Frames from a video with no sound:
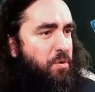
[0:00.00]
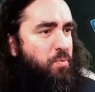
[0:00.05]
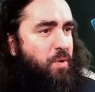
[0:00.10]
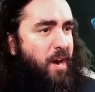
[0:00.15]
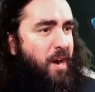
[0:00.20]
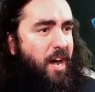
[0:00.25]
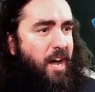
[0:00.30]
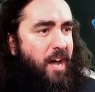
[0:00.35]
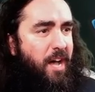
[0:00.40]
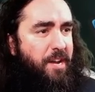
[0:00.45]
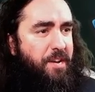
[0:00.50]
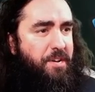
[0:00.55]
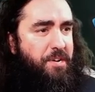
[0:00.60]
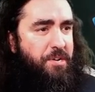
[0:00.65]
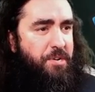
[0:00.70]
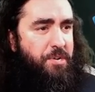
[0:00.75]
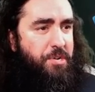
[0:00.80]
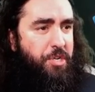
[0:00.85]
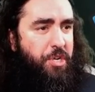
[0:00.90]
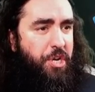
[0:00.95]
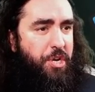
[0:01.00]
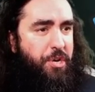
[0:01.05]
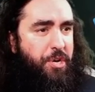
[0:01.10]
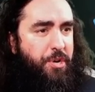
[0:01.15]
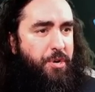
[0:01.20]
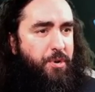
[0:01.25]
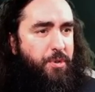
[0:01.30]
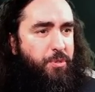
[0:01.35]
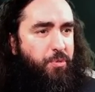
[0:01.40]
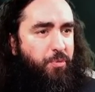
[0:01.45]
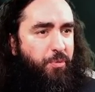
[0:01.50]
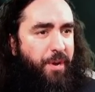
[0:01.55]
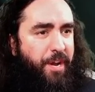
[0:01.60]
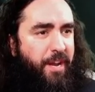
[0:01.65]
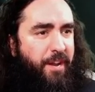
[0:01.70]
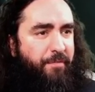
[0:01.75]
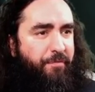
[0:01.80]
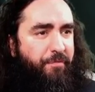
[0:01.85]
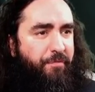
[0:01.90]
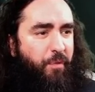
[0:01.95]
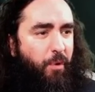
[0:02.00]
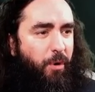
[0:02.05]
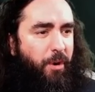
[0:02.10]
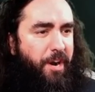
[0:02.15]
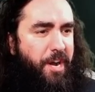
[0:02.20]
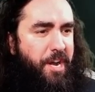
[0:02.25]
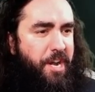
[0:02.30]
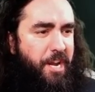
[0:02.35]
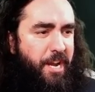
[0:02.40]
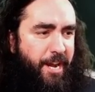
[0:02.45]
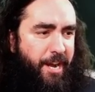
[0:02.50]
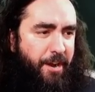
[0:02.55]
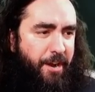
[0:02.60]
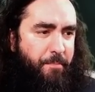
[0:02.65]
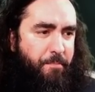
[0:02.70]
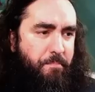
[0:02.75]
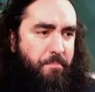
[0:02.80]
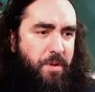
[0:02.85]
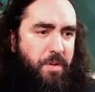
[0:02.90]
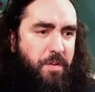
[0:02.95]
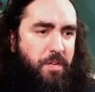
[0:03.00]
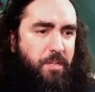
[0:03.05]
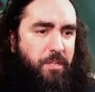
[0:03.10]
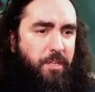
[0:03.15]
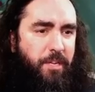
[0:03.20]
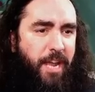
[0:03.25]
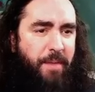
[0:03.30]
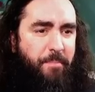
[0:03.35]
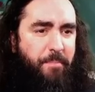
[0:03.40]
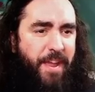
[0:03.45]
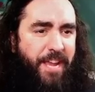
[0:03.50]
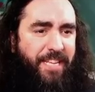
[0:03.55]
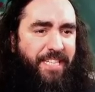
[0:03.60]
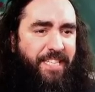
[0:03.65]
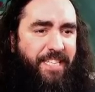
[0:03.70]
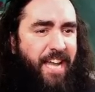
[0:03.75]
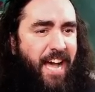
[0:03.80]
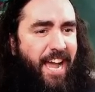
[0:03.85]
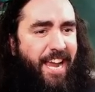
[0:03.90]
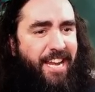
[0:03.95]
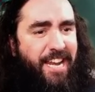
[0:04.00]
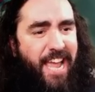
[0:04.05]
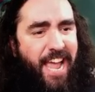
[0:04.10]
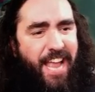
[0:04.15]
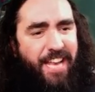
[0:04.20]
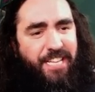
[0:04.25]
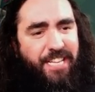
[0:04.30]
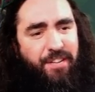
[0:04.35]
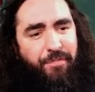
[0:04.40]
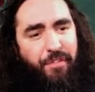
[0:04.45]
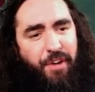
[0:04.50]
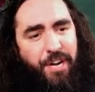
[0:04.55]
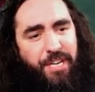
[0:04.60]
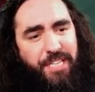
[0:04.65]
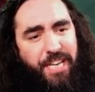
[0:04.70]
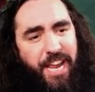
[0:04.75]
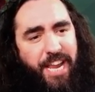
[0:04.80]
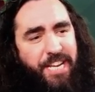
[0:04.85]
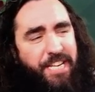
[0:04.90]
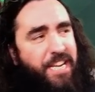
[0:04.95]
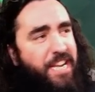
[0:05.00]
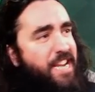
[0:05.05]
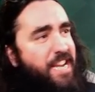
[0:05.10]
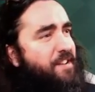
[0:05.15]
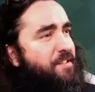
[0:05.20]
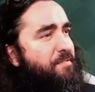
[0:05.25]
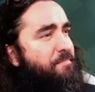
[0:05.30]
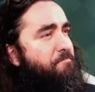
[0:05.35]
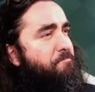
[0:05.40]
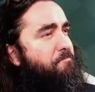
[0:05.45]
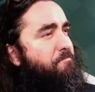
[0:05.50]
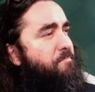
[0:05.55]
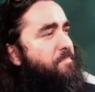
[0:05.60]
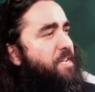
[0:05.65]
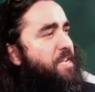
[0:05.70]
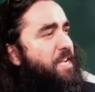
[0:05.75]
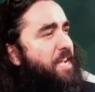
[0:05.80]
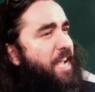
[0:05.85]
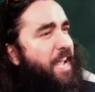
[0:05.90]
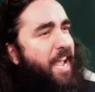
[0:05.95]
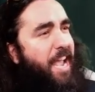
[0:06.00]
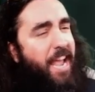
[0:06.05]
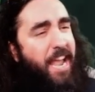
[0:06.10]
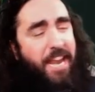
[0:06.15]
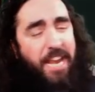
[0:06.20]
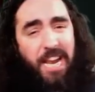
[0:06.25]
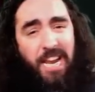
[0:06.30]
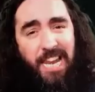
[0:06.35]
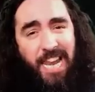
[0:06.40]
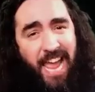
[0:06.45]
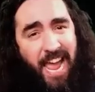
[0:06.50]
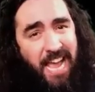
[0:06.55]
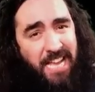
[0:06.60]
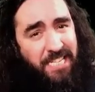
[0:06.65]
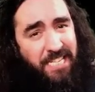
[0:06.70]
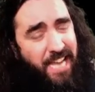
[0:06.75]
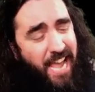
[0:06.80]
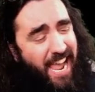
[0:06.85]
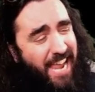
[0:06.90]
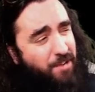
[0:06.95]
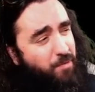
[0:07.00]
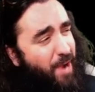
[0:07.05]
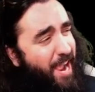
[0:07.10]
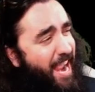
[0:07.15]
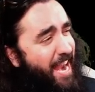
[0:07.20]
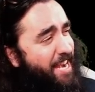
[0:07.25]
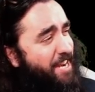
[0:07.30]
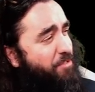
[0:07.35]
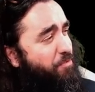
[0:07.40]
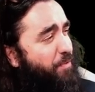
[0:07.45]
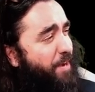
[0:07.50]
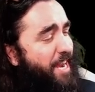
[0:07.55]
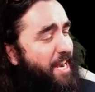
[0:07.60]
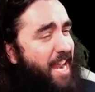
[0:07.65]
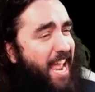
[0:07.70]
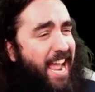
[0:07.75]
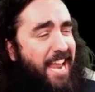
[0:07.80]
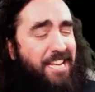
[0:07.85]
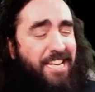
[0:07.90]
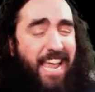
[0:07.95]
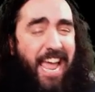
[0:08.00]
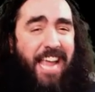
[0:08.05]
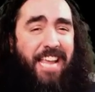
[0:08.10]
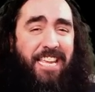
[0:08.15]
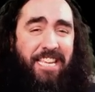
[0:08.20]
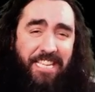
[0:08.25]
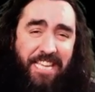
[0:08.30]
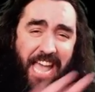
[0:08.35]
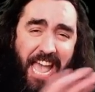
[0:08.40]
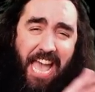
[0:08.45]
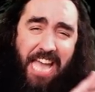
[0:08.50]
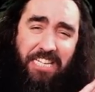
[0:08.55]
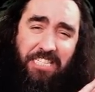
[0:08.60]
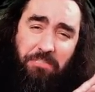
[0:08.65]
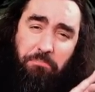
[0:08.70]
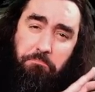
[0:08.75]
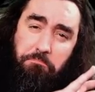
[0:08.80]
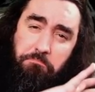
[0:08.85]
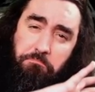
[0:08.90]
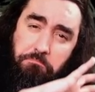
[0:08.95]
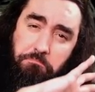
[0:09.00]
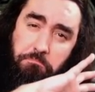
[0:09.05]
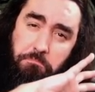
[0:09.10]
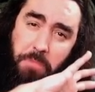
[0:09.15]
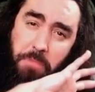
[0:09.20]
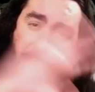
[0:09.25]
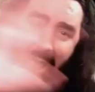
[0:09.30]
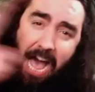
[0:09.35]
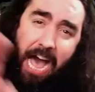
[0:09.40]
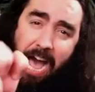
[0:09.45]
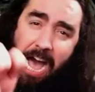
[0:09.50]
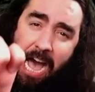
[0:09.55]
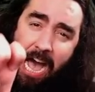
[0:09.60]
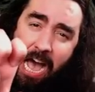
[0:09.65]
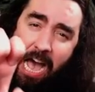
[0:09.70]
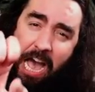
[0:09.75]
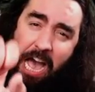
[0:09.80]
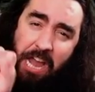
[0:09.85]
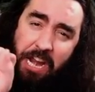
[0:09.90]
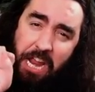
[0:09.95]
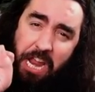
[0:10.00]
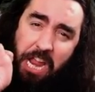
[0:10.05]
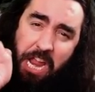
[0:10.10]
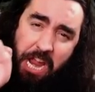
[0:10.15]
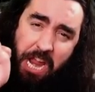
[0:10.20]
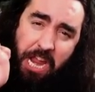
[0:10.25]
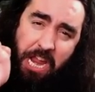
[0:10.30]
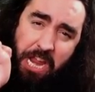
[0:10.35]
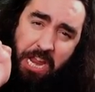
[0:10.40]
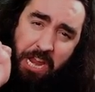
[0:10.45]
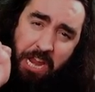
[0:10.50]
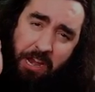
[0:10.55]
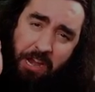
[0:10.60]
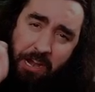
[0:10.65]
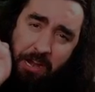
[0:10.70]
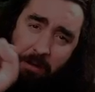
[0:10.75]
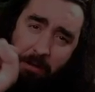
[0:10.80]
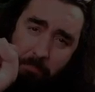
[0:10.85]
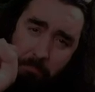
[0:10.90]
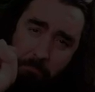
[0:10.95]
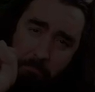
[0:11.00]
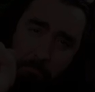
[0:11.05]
one, two, three, four in here. So that makes nine lands in the first 18. In the last and 23 land deck, get out of here.